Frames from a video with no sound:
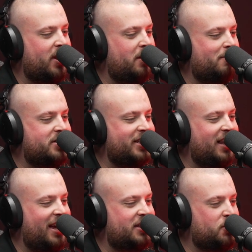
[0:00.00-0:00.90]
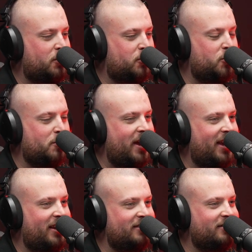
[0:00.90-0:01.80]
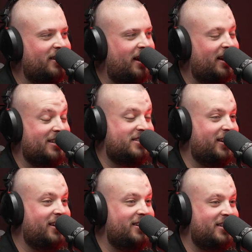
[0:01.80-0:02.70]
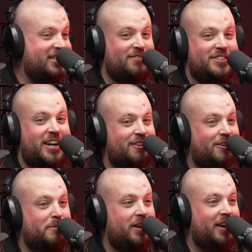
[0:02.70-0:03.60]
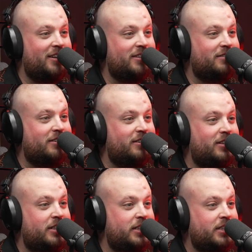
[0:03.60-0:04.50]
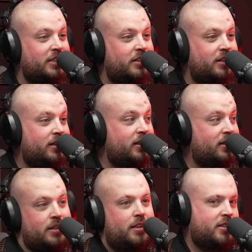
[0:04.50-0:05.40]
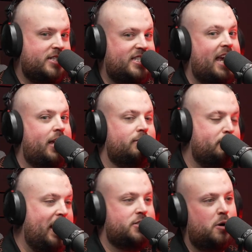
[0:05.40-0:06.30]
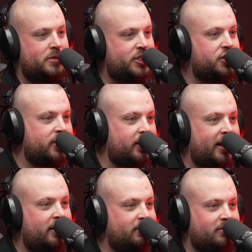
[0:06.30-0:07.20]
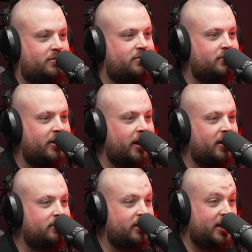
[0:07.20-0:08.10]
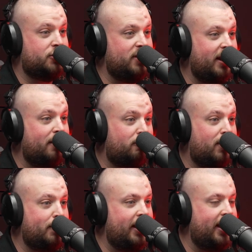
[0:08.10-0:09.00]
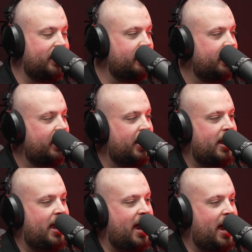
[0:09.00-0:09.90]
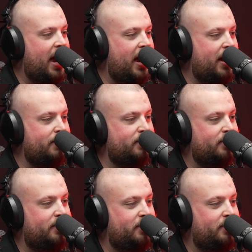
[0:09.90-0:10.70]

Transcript: was it like sort of cool being, I guess, you know, a 17-year-old playing the second best competition in Australia for rugby league, and